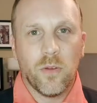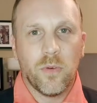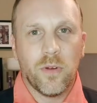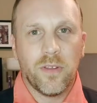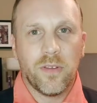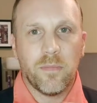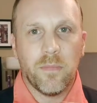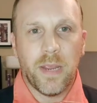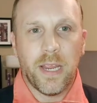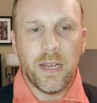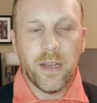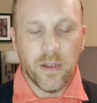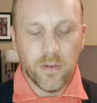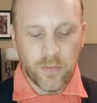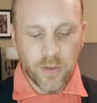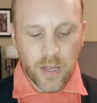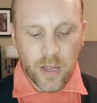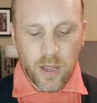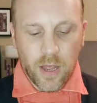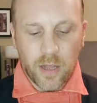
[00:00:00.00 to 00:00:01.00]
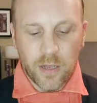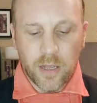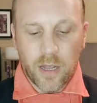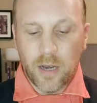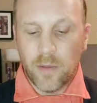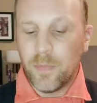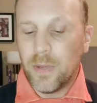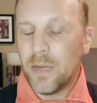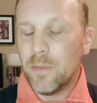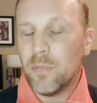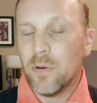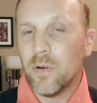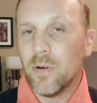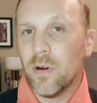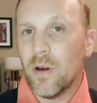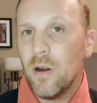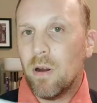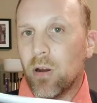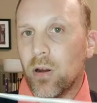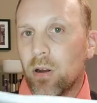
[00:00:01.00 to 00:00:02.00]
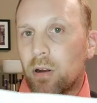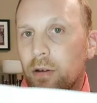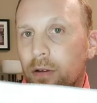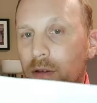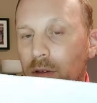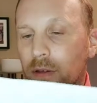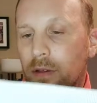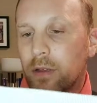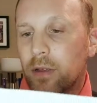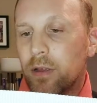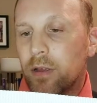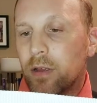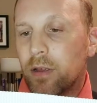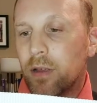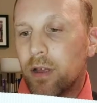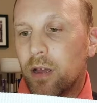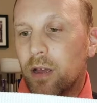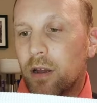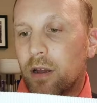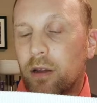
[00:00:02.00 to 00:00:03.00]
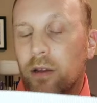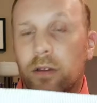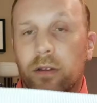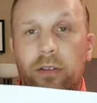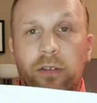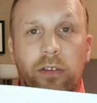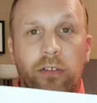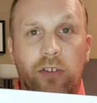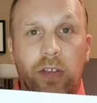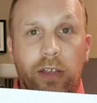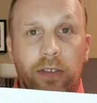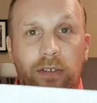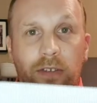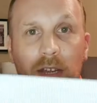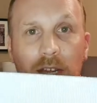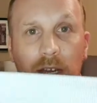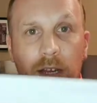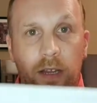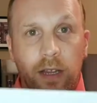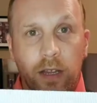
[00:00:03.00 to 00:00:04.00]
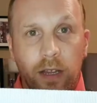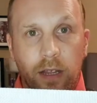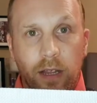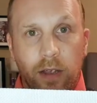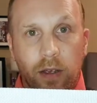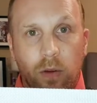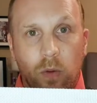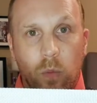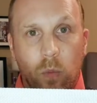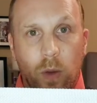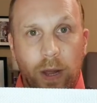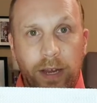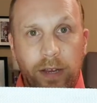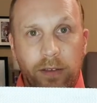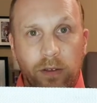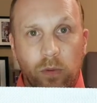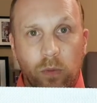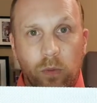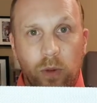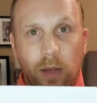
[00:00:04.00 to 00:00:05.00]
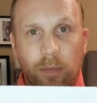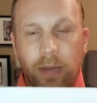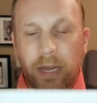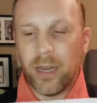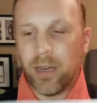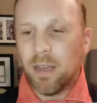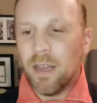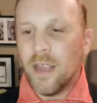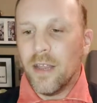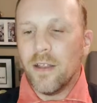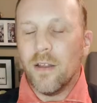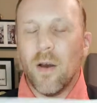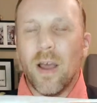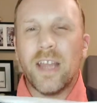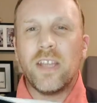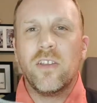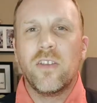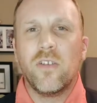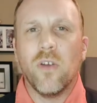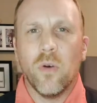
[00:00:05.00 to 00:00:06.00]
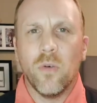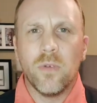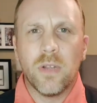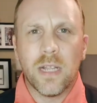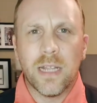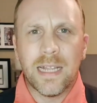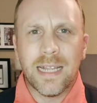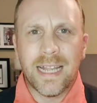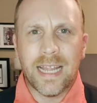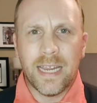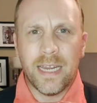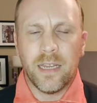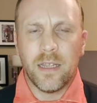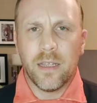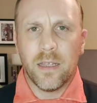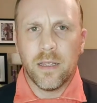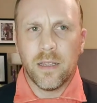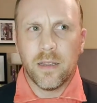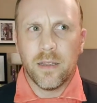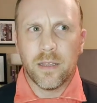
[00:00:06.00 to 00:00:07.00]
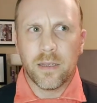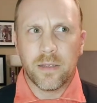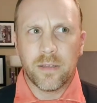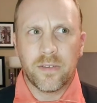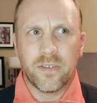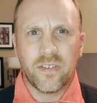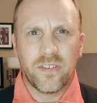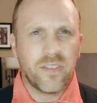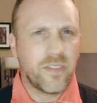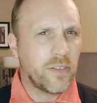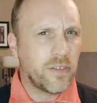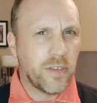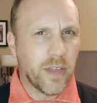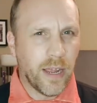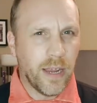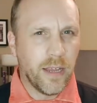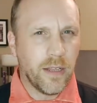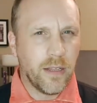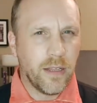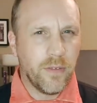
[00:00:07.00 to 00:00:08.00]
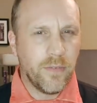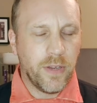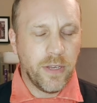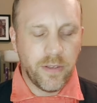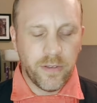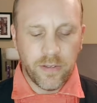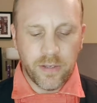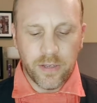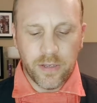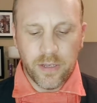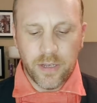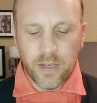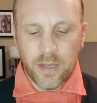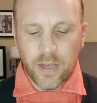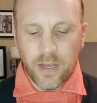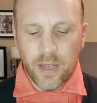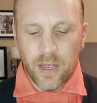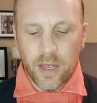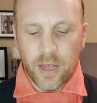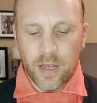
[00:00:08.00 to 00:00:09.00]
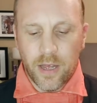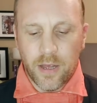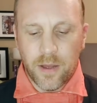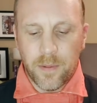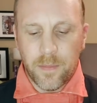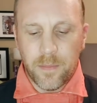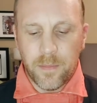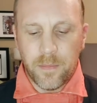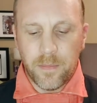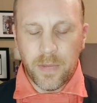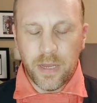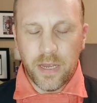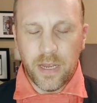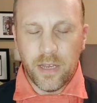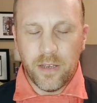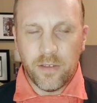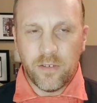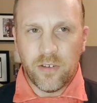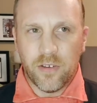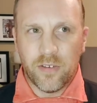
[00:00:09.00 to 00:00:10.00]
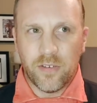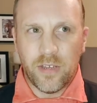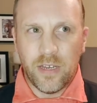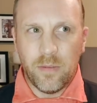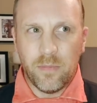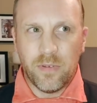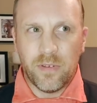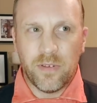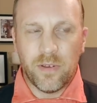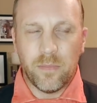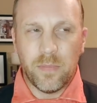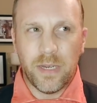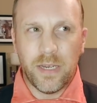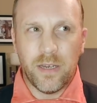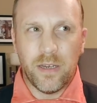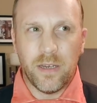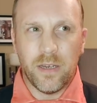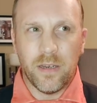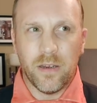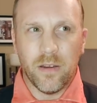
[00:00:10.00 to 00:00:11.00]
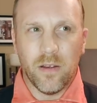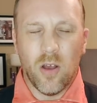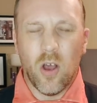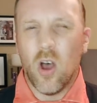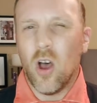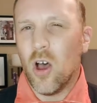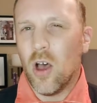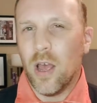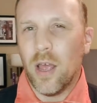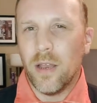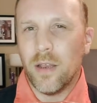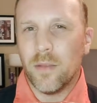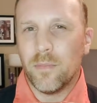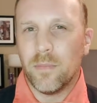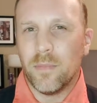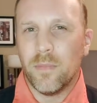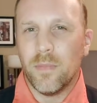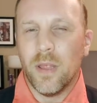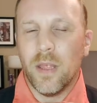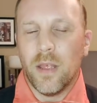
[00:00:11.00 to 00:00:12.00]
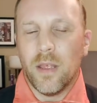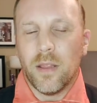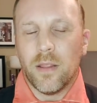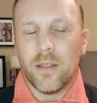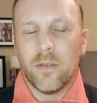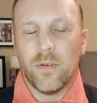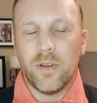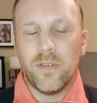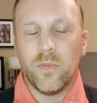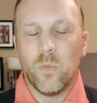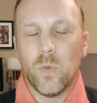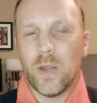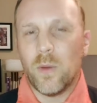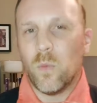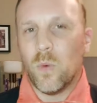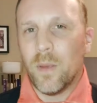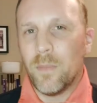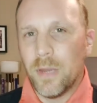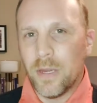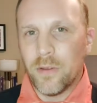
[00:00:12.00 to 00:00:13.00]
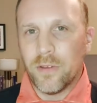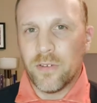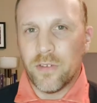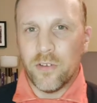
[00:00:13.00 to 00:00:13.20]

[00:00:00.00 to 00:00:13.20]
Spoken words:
what it's made of. A lot of people are suggesting white webbing. Now, I don't like the style of it. It just seems to be odd. The reason white webbing is